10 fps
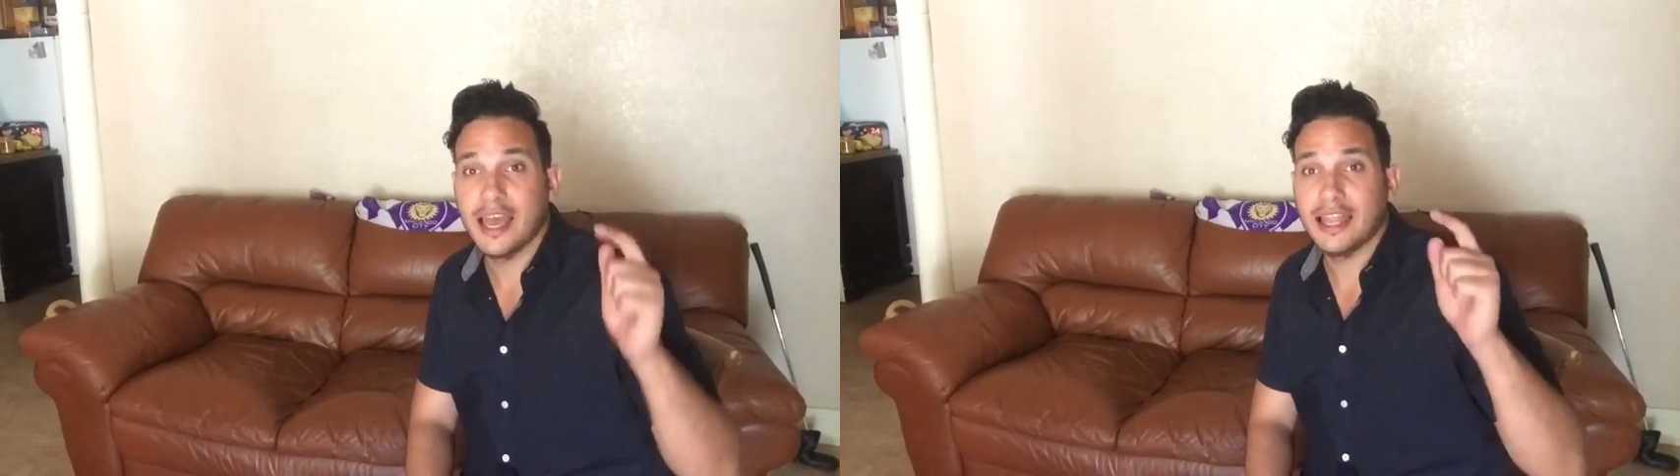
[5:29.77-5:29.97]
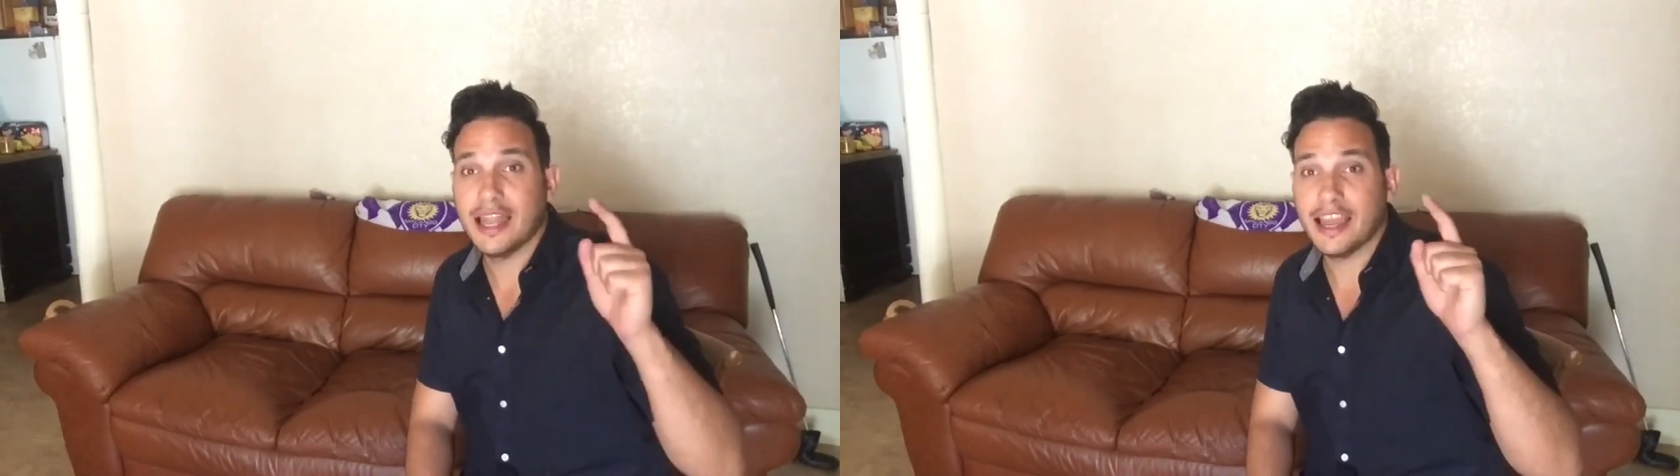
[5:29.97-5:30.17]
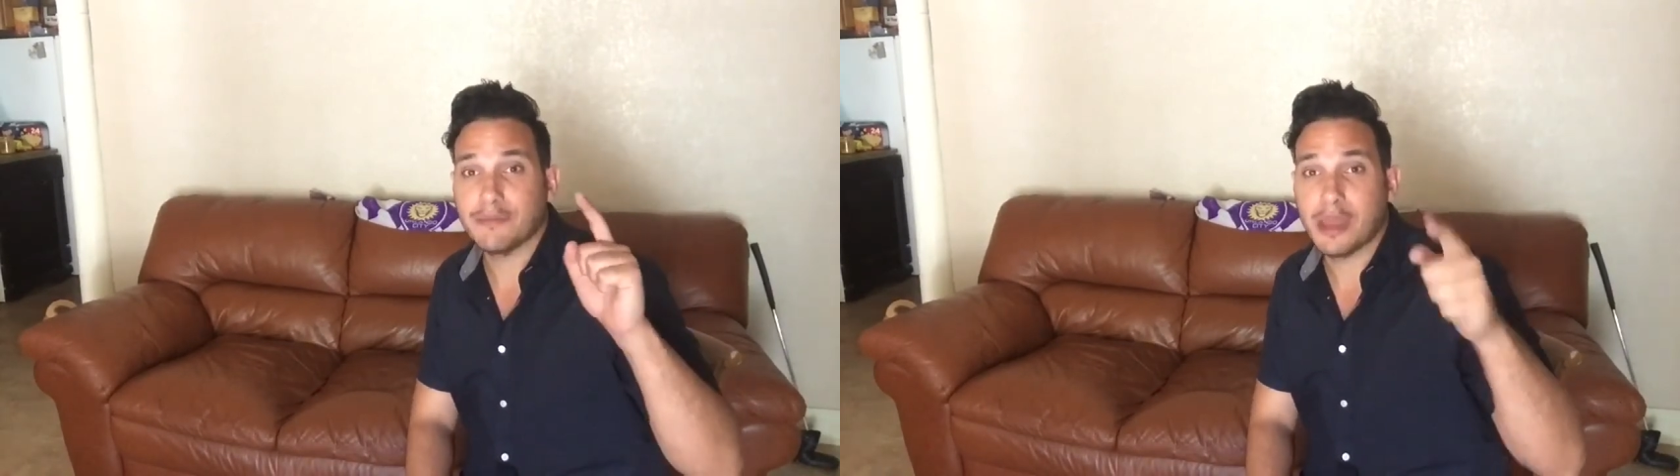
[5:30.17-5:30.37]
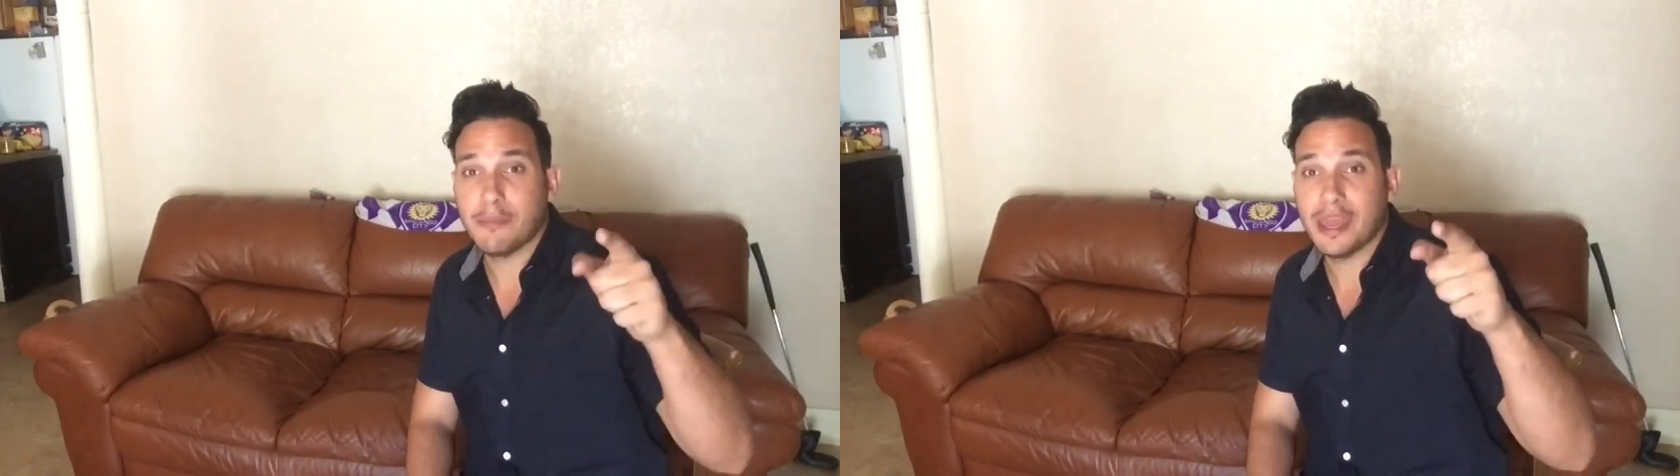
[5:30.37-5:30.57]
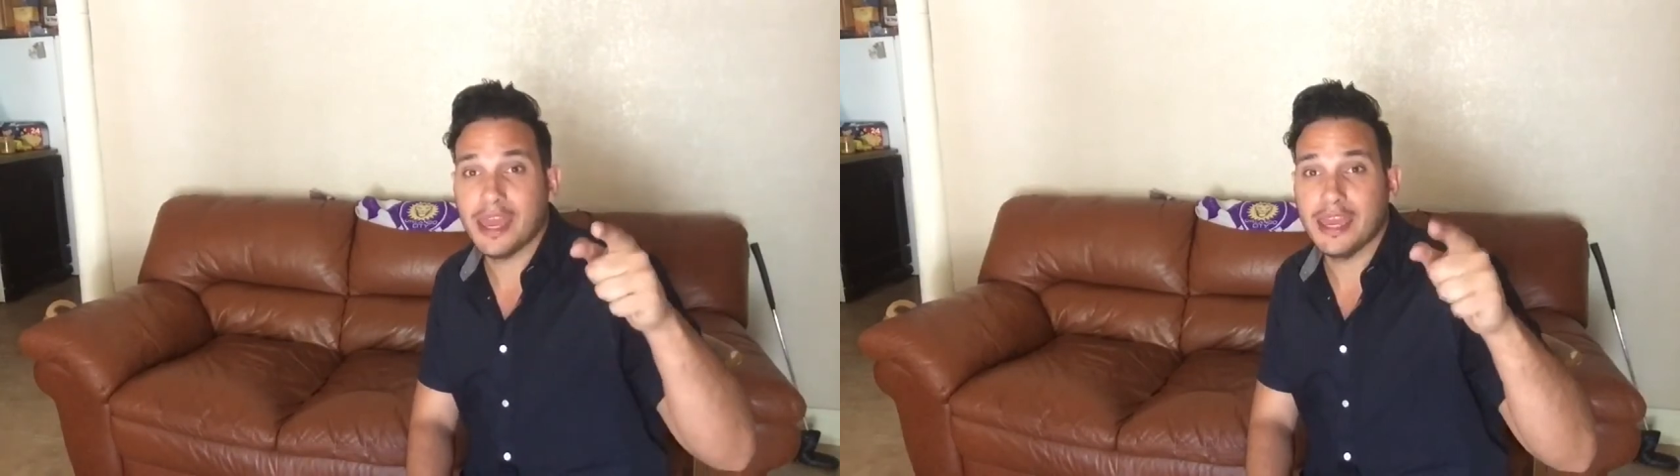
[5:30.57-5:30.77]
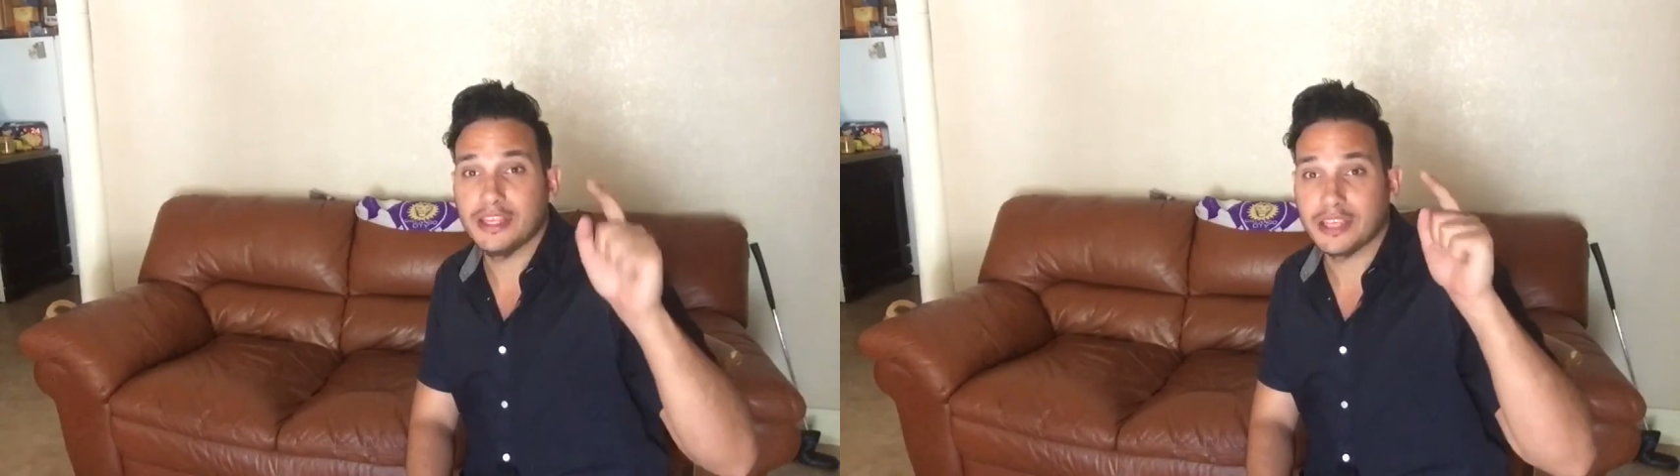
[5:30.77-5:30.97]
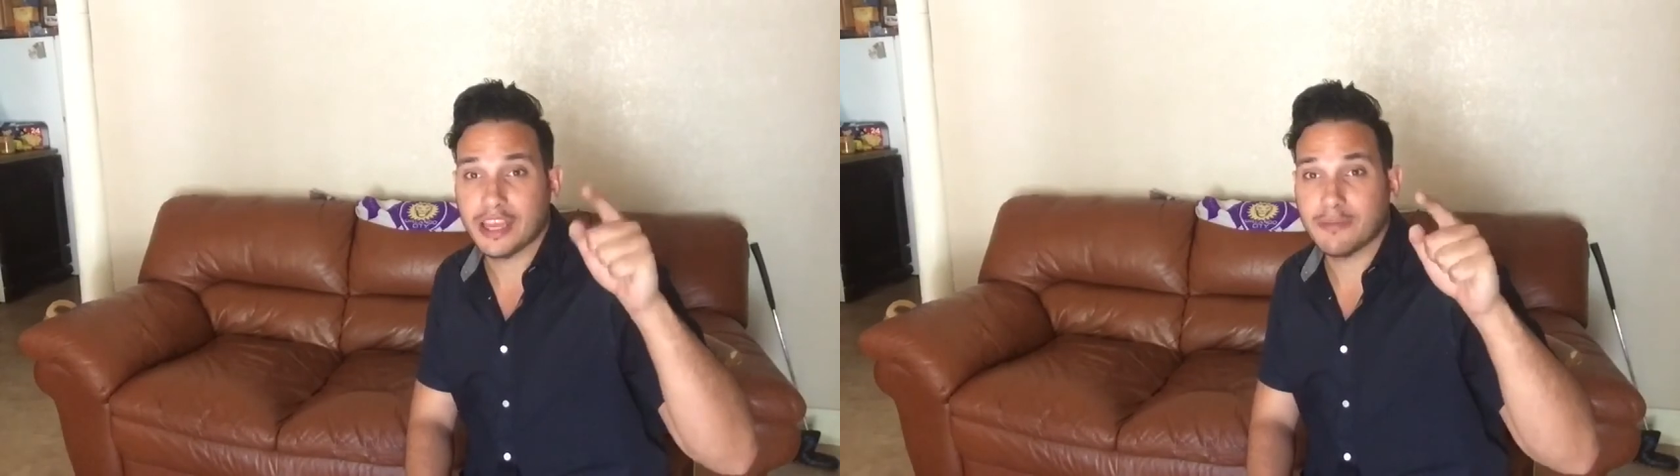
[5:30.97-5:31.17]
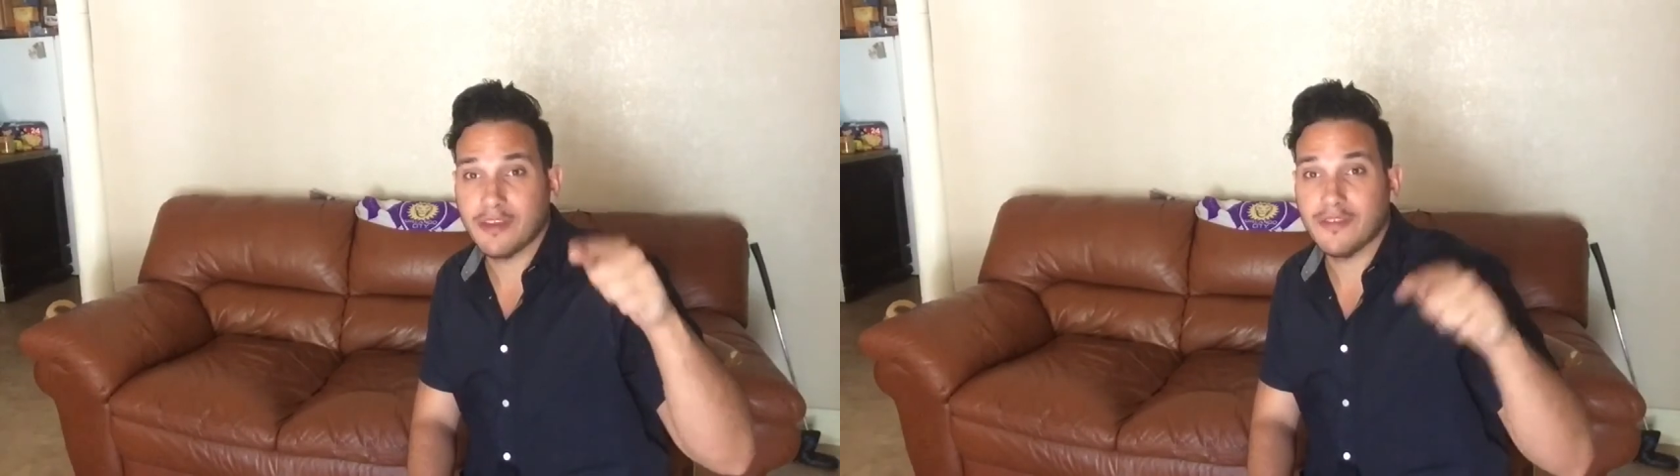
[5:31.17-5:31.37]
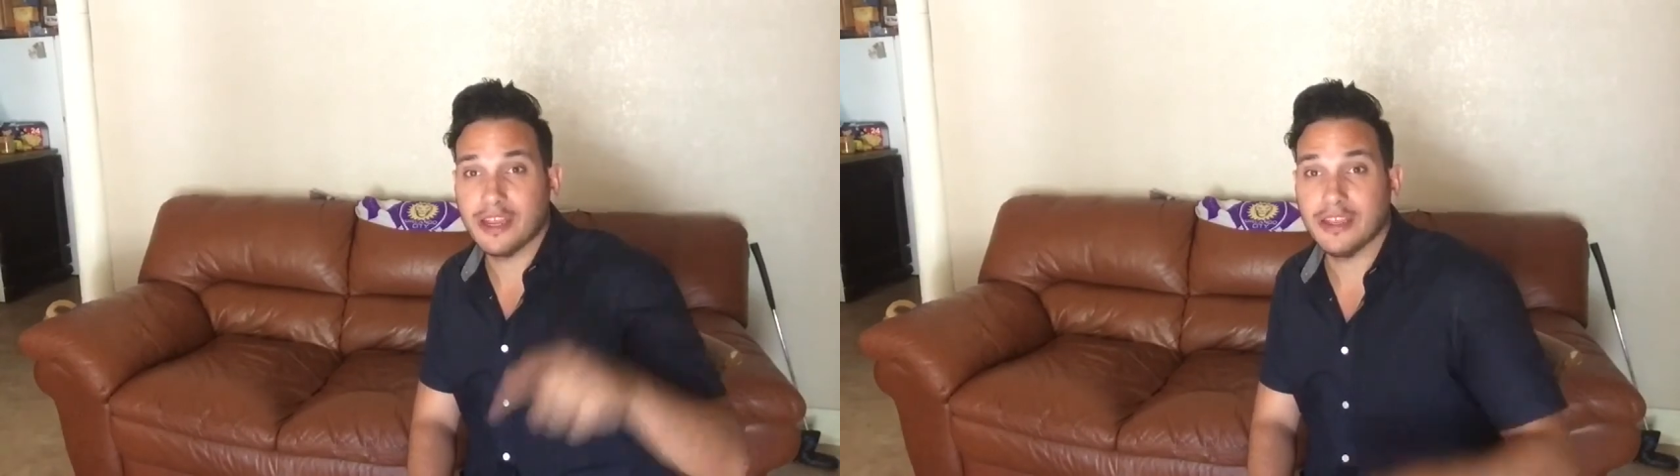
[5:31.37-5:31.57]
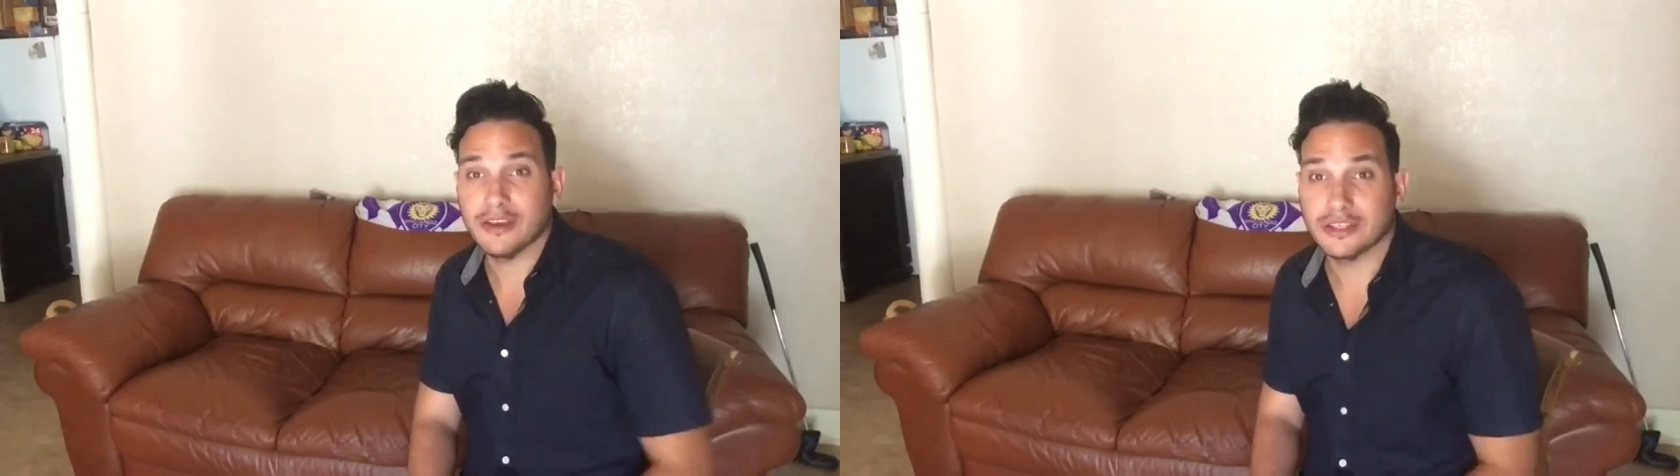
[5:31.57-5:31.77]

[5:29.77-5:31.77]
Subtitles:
Like my page, like my video,